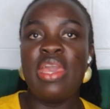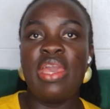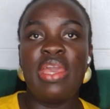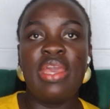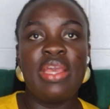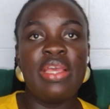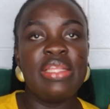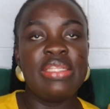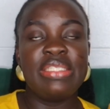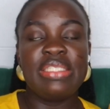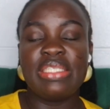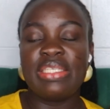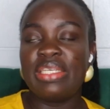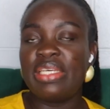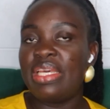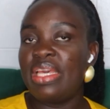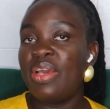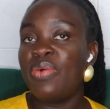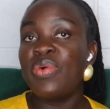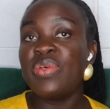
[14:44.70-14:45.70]
and
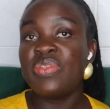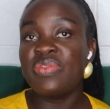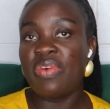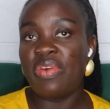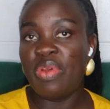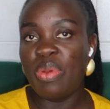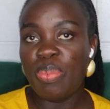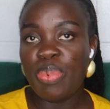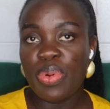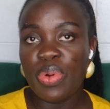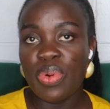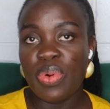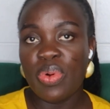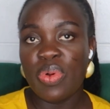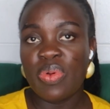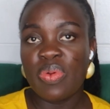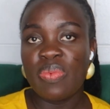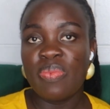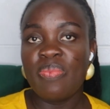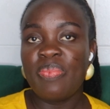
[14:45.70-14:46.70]
it was very poor.
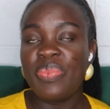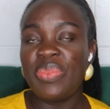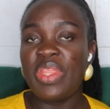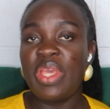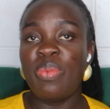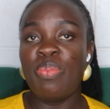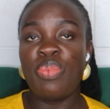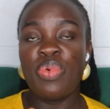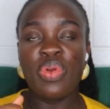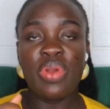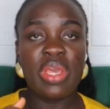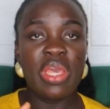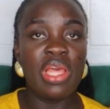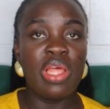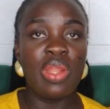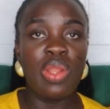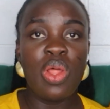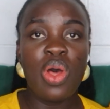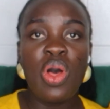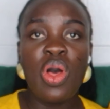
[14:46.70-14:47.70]
they broke her
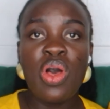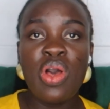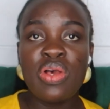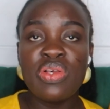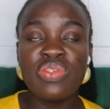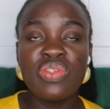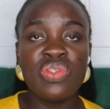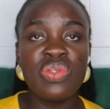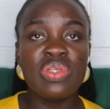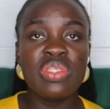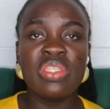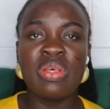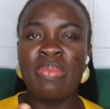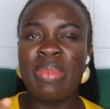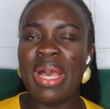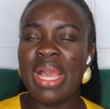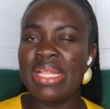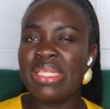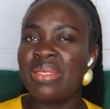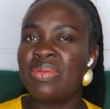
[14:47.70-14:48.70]
laws, took some
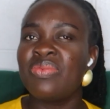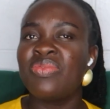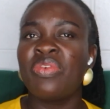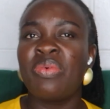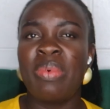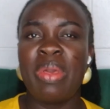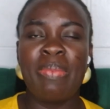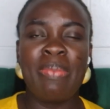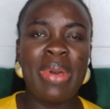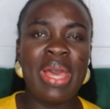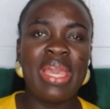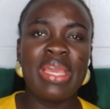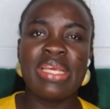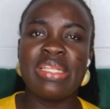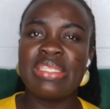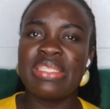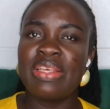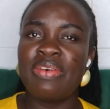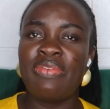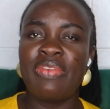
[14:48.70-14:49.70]
items from her bag
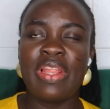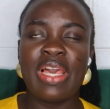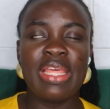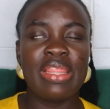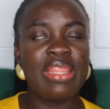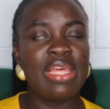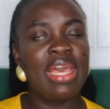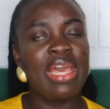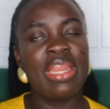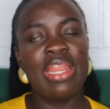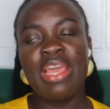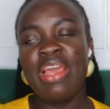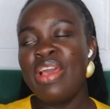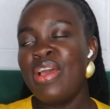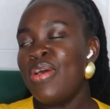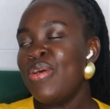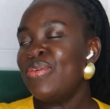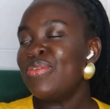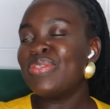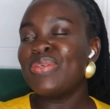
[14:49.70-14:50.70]
and stuff like that.
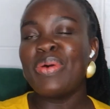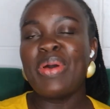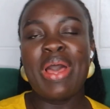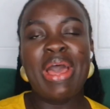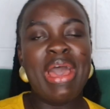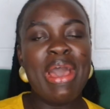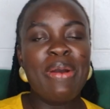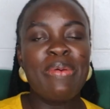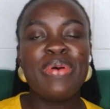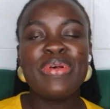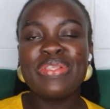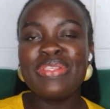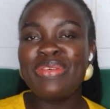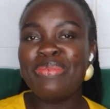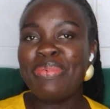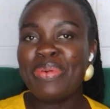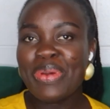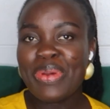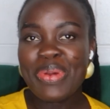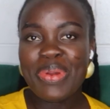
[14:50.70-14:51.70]
So I was
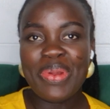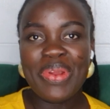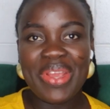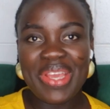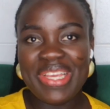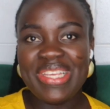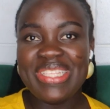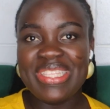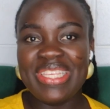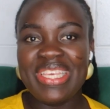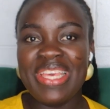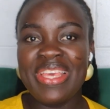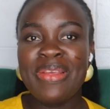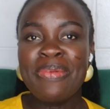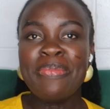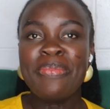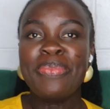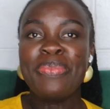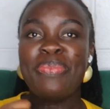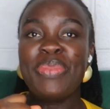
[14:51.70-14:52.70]
super crazy
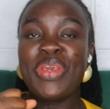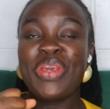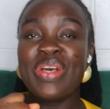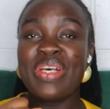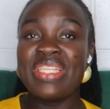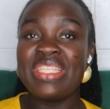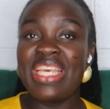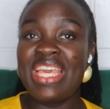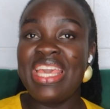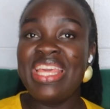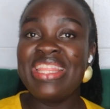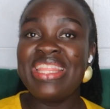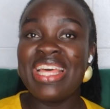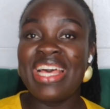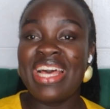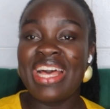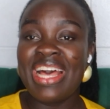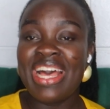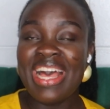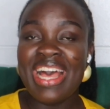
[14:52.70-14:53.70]
because in the
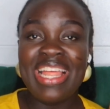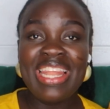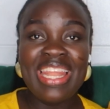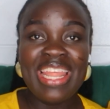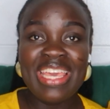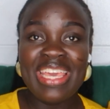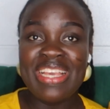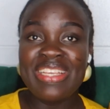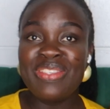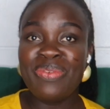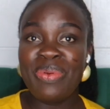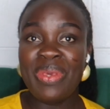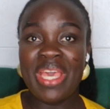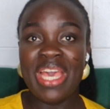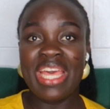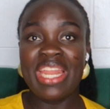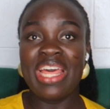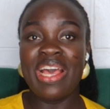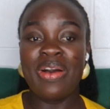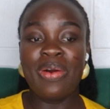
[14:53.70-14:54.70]
hand luggage we
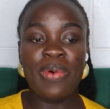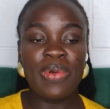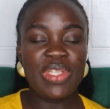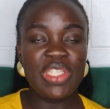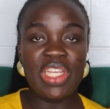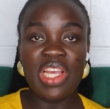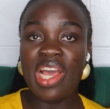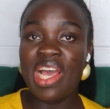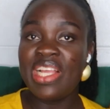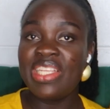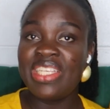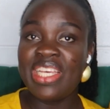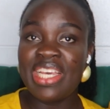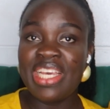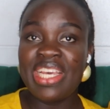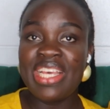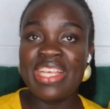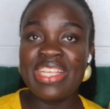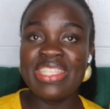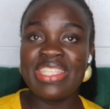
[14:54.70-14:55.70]
had our
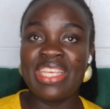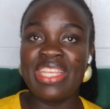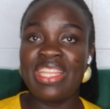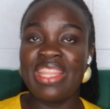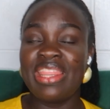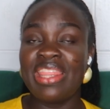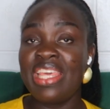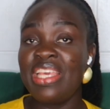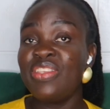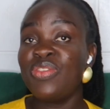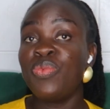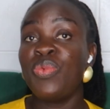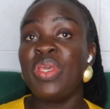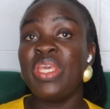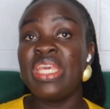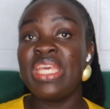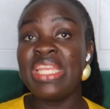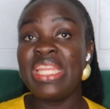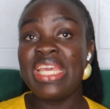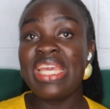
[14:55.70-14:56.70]
chargers and things we
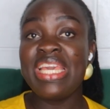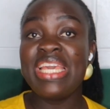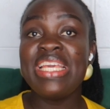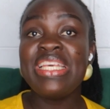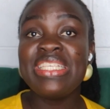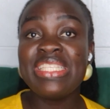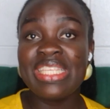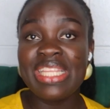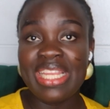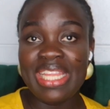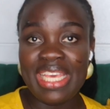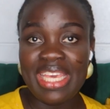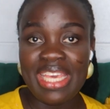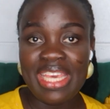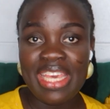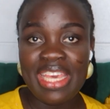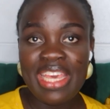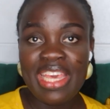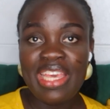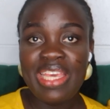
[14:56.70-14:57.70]
can
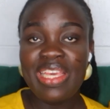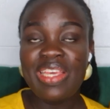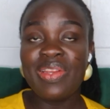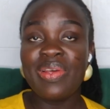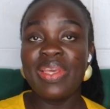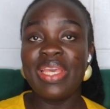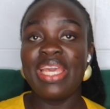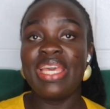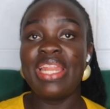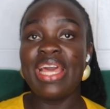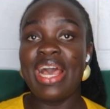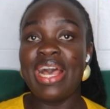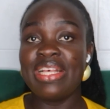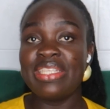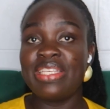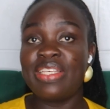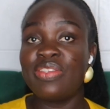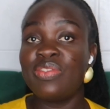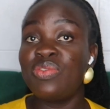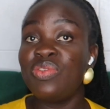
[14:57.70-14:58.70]
easily, you know, get
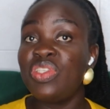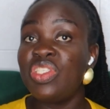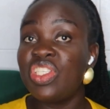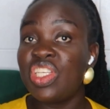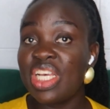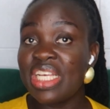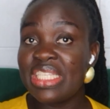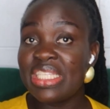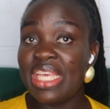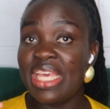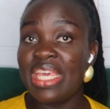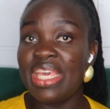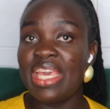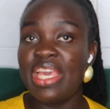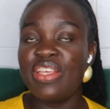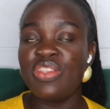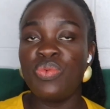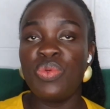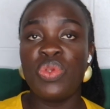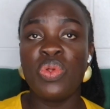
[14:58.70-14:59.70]
access to just in
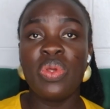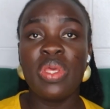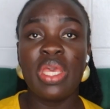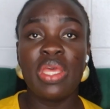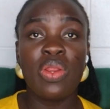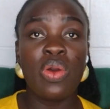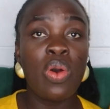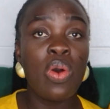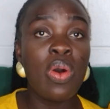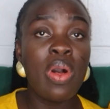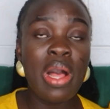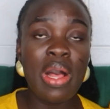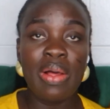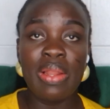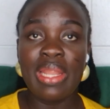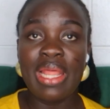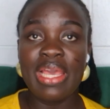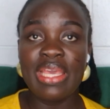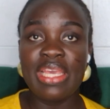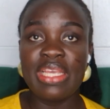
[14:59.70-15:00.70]
case we don't get all
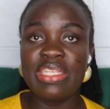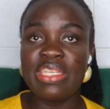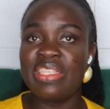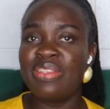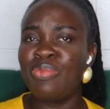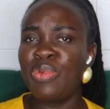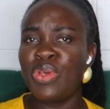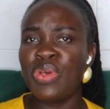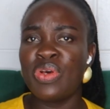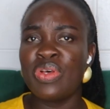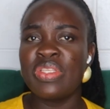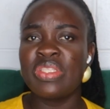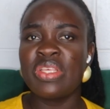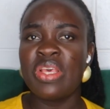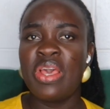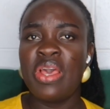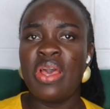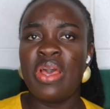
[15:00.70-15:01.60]
our luggages, because